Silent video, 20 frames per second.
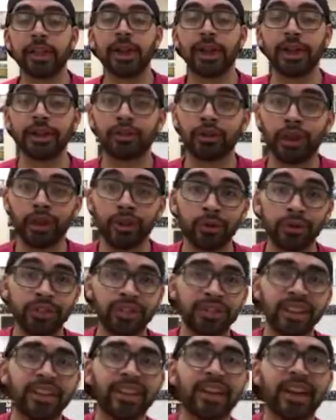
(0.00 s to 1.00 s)
land. I only
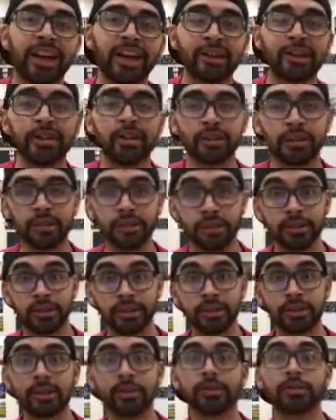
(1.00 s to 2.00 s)
sign land. It's
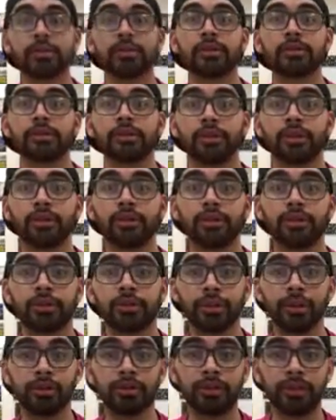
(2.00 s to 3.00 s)
easier. So
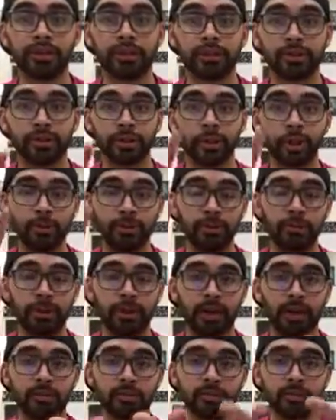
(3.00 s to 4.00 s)
you're going to place your open
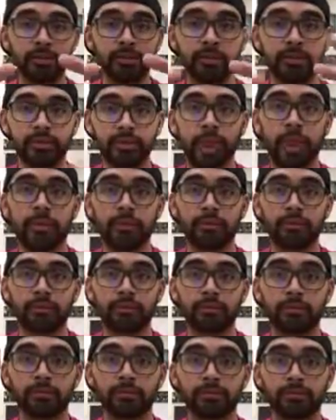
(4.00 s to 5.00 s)
palms down.
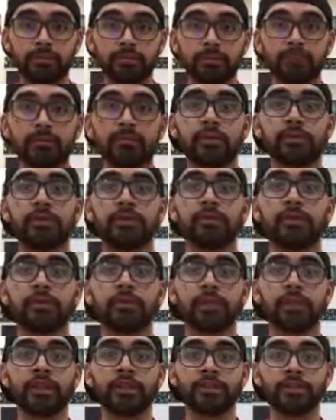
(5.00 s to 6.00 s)

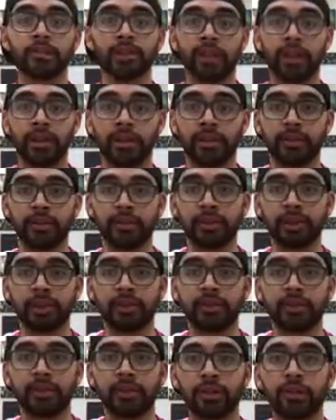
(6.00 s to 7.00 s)
This is land. You're
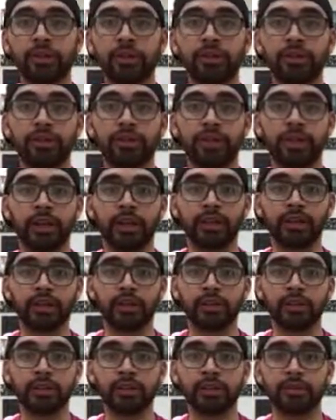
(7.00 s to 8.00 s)
like circling your hands
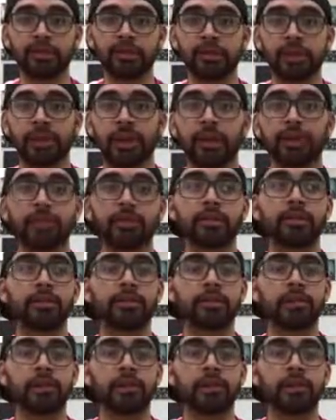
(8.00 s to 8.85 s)
like this, land.